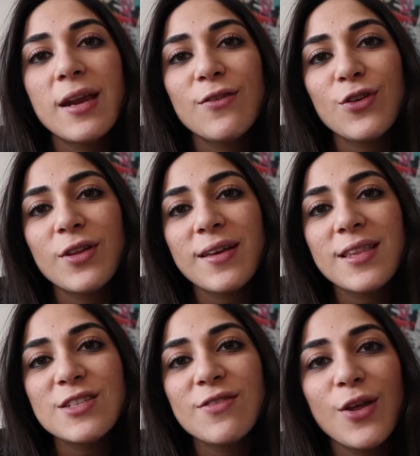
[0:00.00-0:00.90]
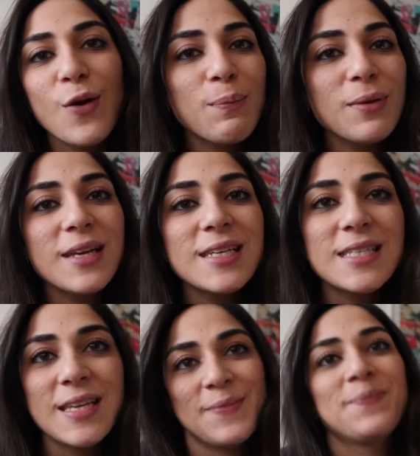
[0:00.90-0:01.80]
And if you like this video,
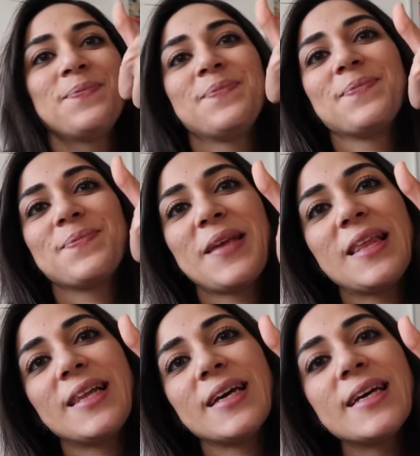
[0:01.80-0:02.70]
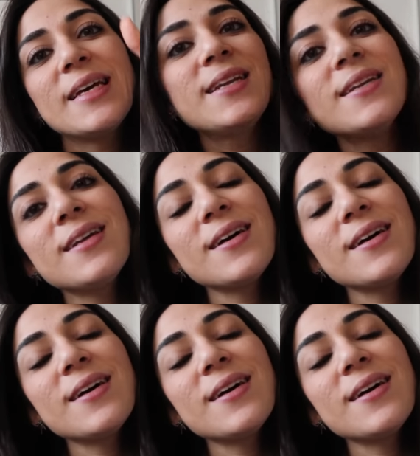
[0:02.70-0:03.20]
please like it.